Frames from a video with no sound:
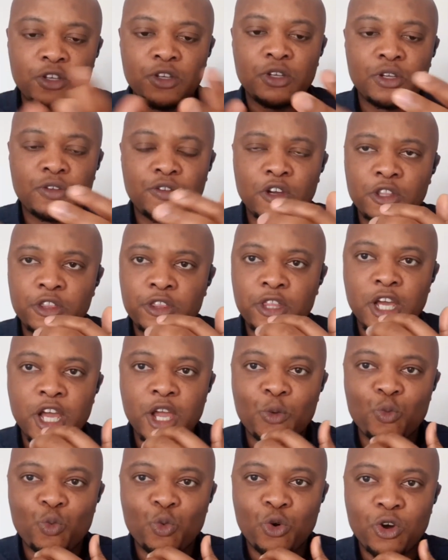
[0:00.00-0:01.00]
I know you got
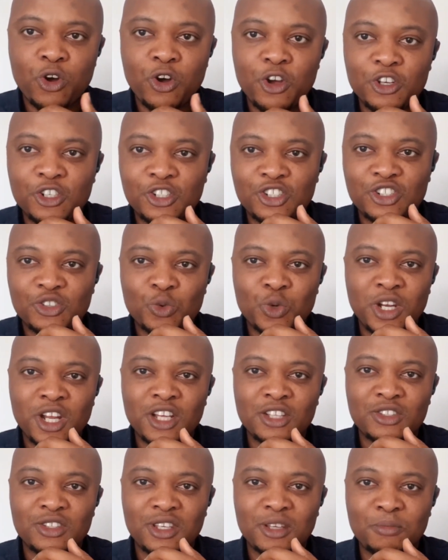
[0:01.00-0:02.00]
Time Wash. When
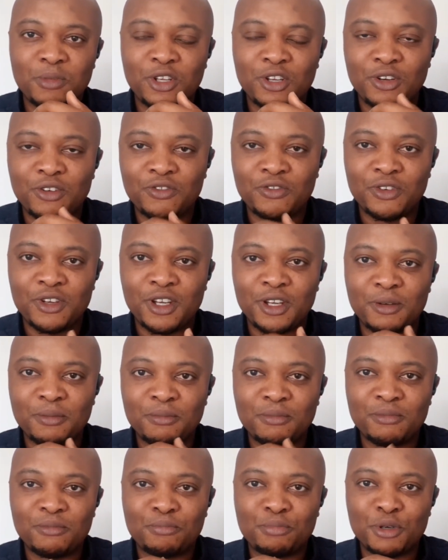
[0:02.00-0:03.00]
I did a bit of
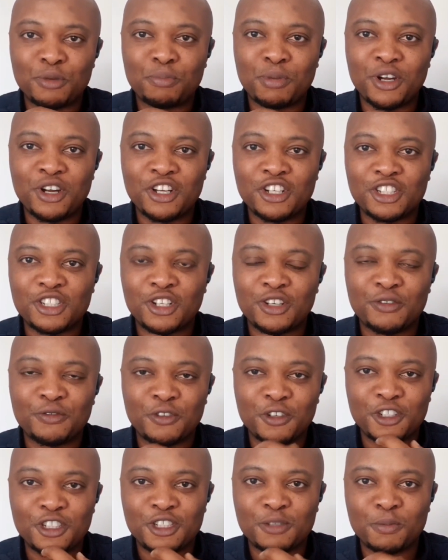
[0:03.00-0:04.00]
preparation
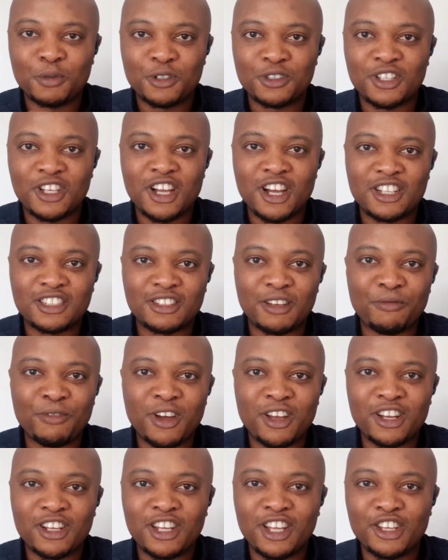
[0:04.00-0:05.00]
for this podcast, I
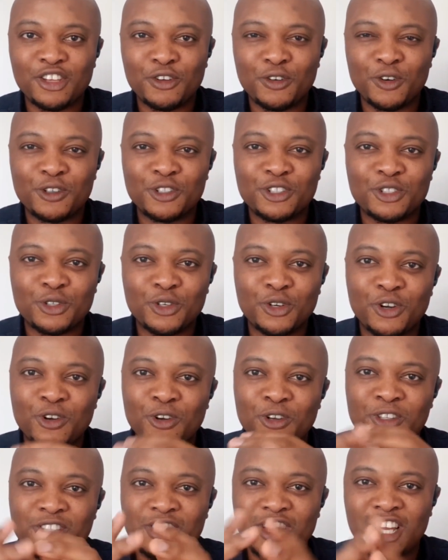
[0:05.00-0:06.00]
found out that you also
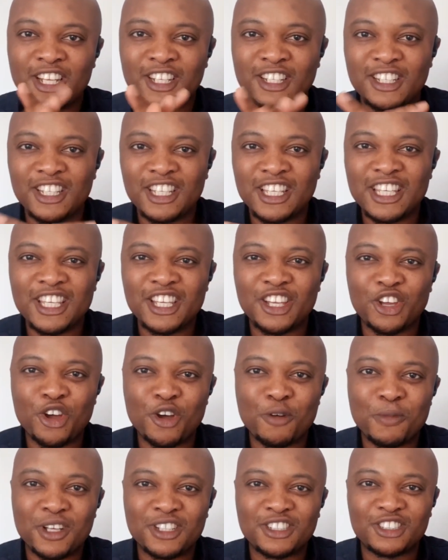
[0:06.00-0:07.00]
got an
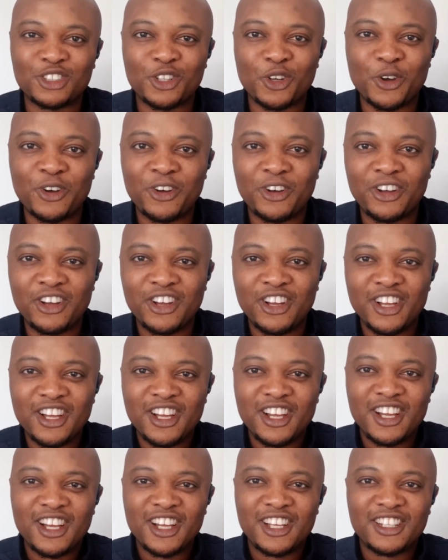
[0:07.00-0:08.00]
e-commerce store
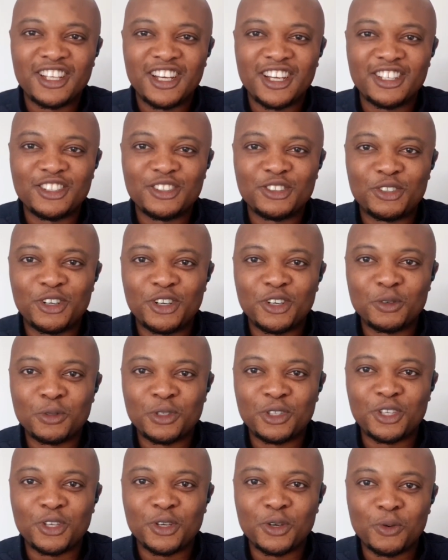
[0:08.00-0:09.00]
that you run
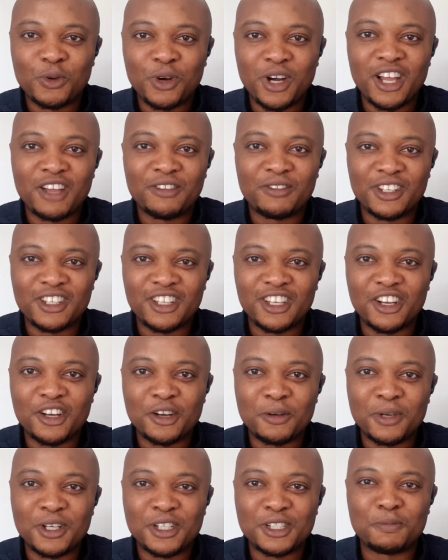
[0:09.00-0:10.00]
with your wife, an
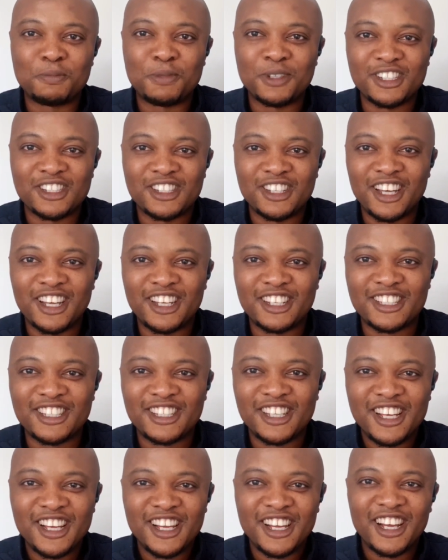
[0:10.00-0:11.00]
e-commerce
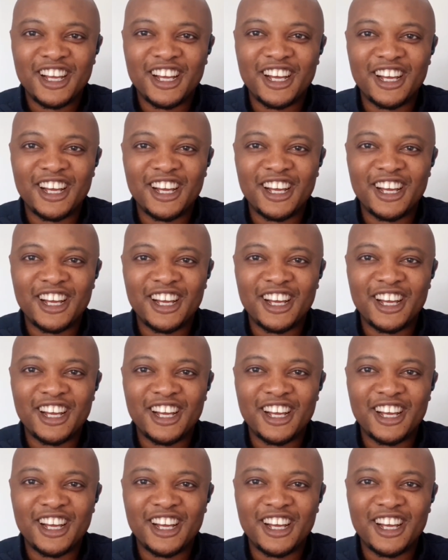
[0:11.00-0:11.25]
business.